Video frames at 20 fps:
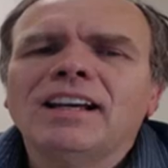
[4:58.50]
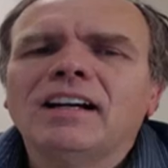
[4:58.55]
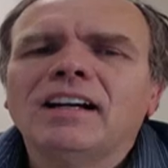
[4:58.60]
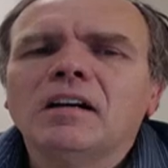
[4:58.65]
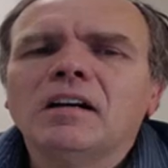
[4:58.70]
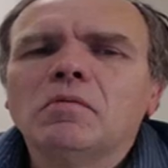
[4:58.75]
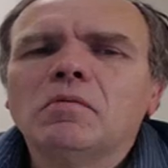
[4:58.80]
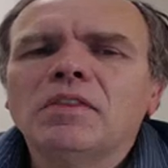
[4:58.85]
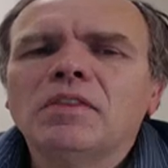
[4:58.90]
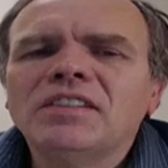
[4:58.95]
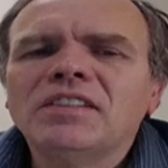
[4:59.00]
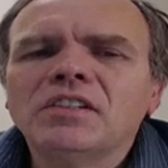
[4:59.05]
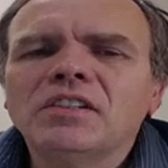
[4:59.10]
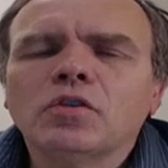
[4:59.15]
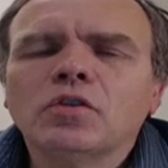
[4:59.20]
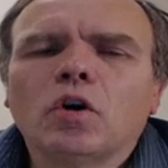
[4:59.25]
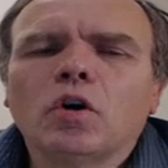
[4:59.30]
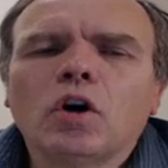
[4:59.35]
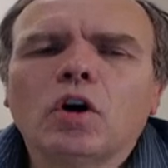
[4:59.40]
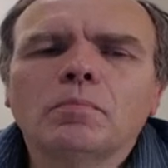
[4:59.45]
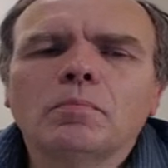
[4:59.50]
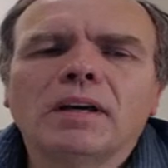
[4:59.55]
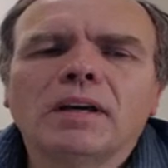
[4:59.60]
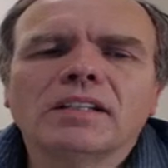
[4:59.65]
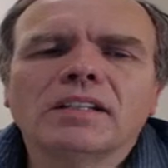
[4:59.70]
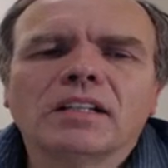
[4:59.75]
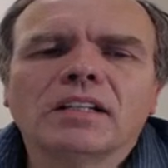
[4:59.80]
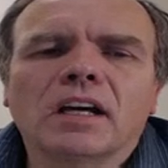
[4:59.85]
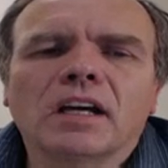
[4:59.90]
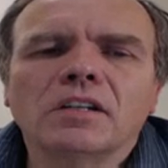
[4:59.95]
This is all
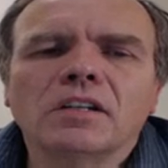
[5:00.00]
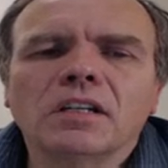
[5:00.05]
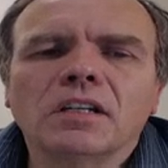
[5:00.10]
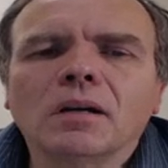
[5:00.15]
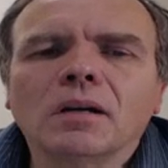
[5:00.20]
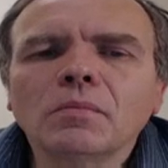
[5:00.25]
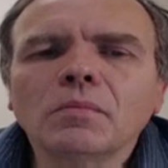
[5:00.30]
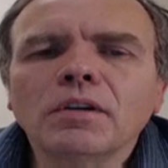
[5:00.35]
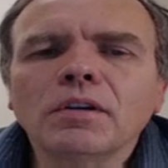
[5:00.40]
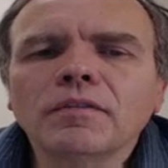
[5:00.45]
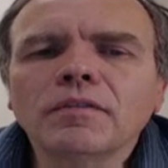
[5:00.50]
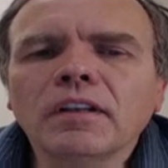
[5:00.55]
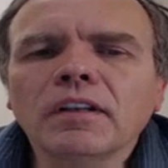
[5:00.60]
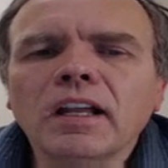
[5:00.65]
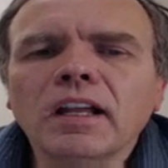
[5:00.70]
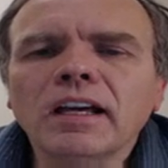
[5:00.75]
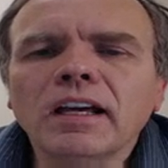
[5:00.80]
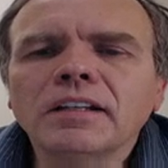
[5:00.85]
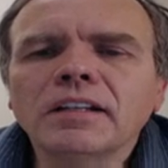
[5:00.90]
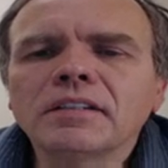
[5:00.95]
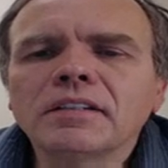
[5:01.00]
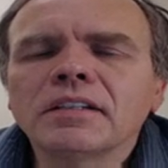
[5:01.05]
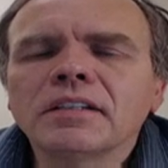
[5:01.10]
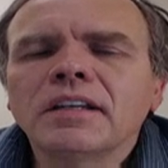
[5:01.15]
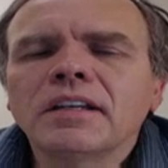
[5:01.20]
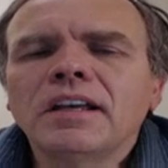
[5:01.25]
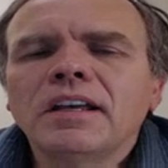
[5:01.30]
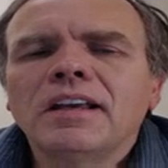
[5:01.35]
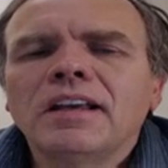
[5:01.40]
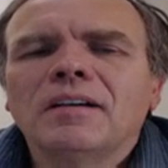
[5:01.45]
based on number of clients,
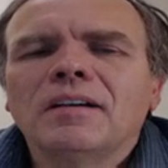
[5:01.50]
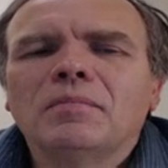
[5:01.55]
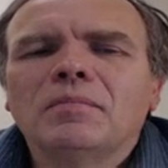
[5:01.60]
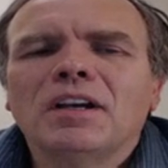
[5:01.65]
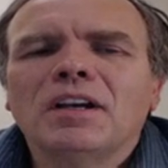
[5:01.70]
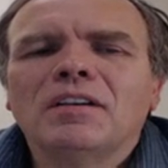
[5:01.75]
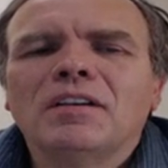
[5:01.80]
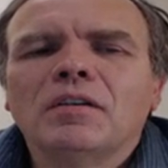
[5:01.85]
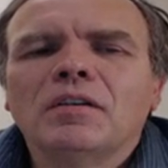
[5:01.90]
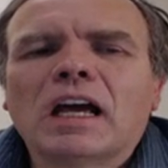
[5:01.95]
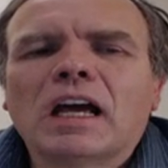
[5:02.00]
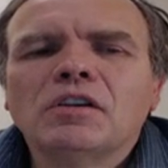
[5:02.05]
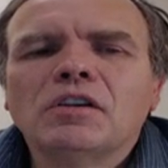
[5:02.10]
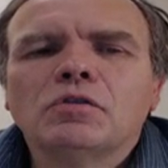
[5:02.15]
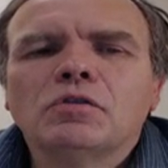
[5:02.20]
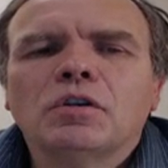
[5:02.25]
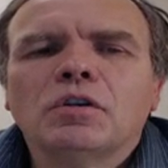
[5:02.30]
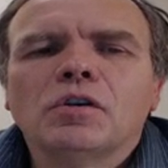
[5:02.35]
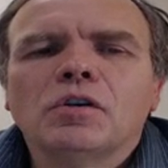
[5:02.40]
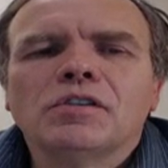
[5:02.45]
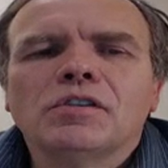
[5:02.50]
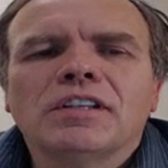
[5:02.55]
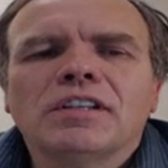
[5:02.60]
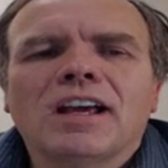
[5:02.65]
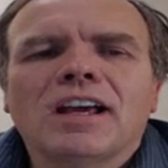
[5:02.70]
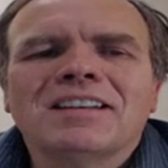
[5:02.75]
but as you know, is